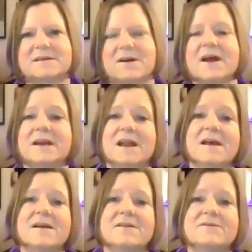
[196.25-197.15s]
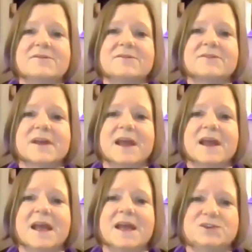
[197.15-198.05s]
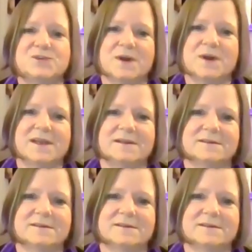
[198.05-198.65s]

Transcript: on love and joy.